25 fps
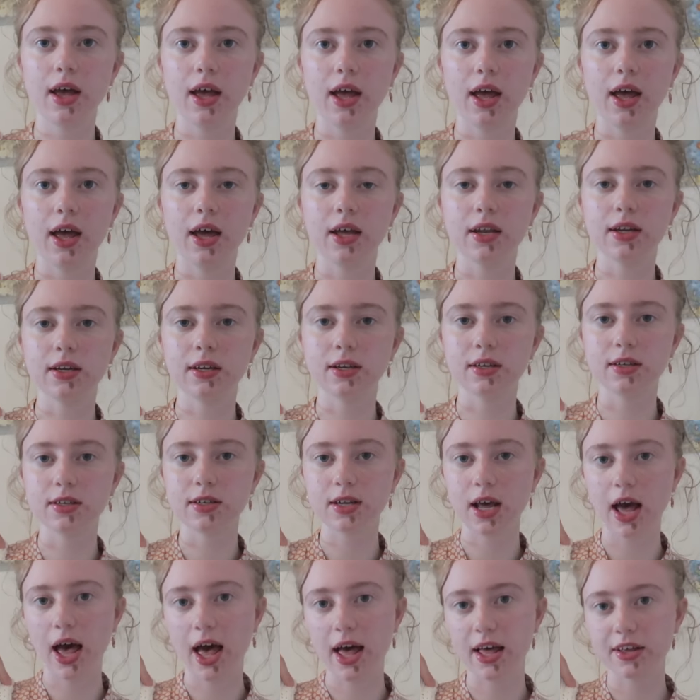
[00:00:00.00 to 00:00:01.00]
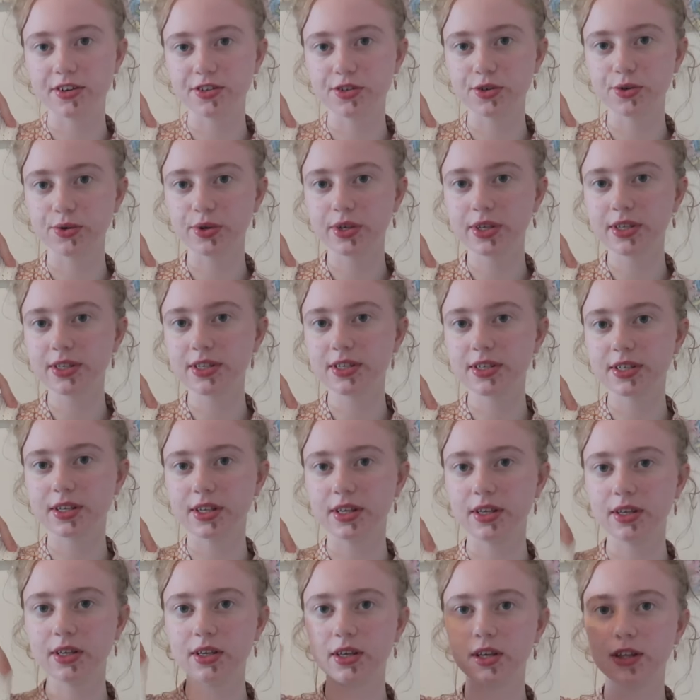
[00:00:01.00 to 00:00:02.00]
And as you can
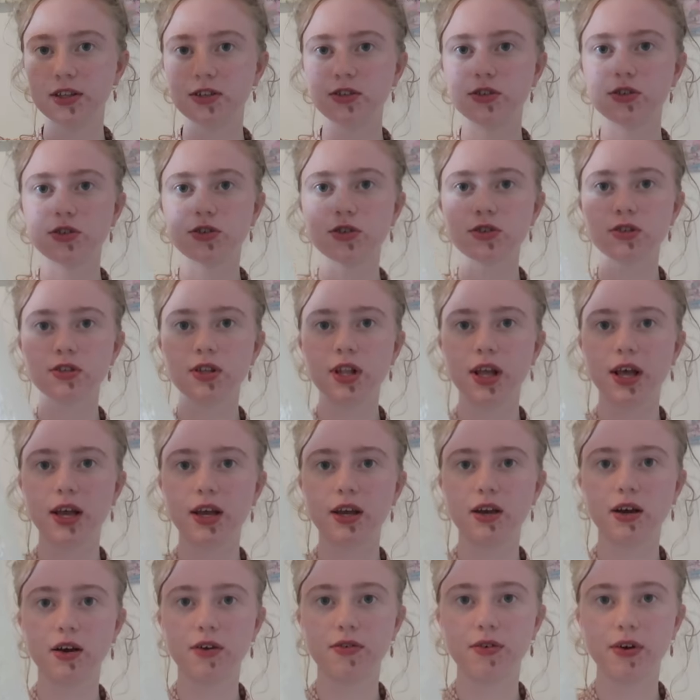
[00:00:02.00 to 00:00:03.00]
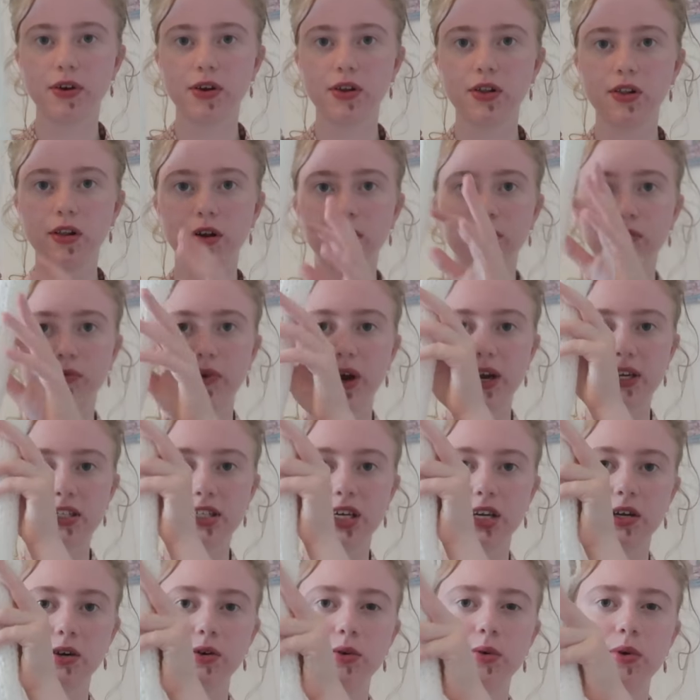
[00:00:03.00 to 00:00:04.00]
see, it's just like a very long
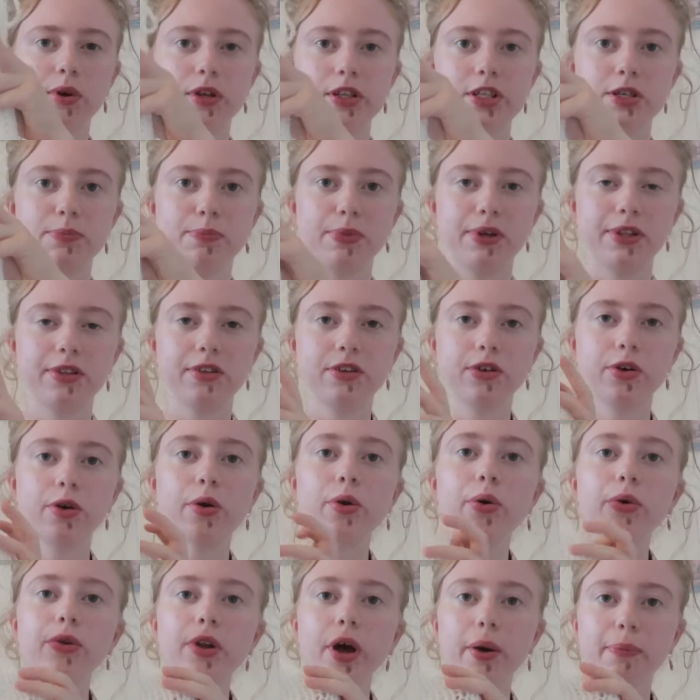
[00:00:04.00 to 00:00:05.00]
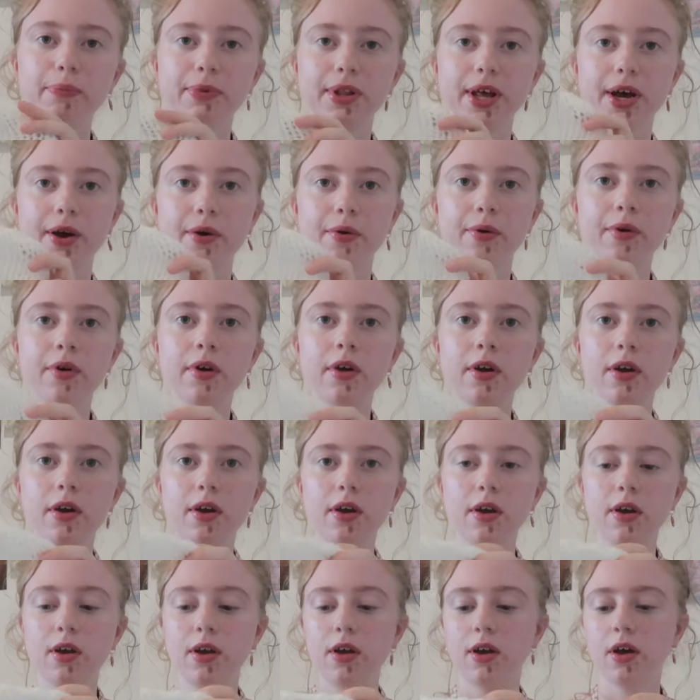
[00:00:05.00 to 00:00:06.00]
rectangle. It's a bit curled up now,
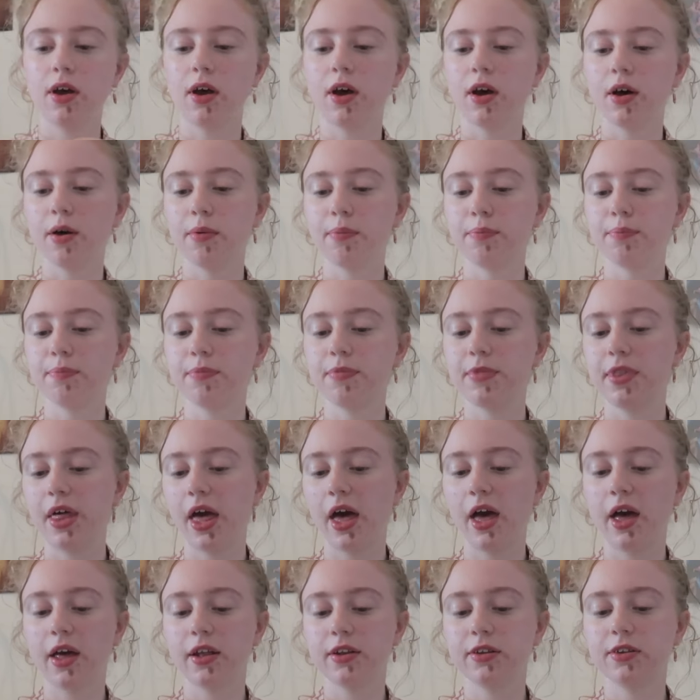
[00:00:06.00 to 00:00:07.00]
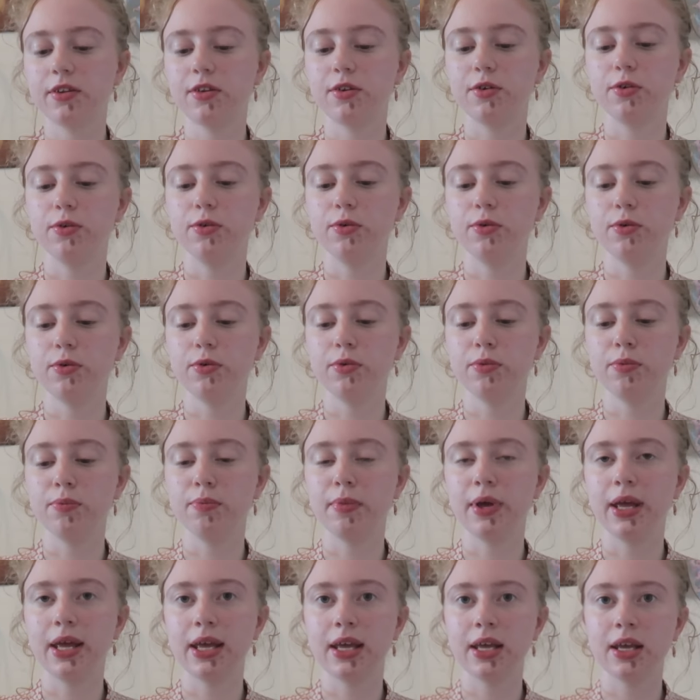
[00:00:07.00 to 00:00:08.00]
that you
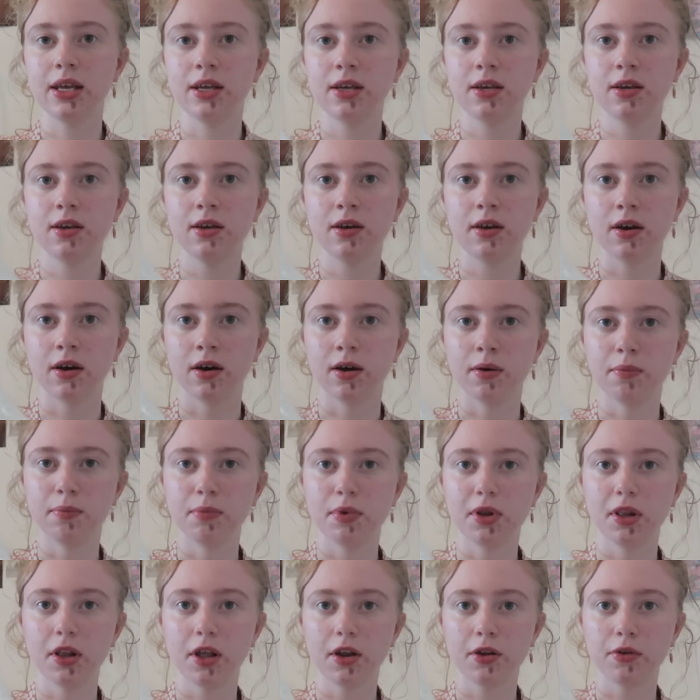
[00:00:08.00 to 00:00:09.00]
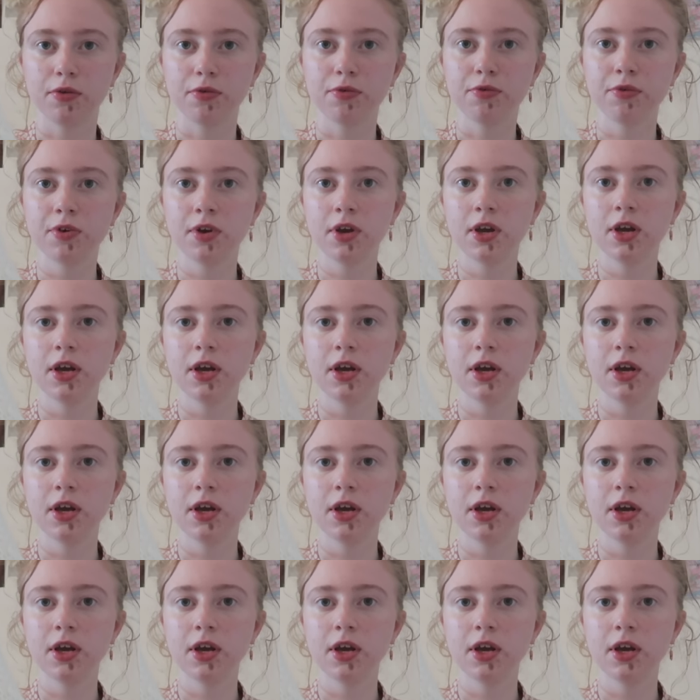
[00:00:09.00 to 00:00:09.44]
make a lot of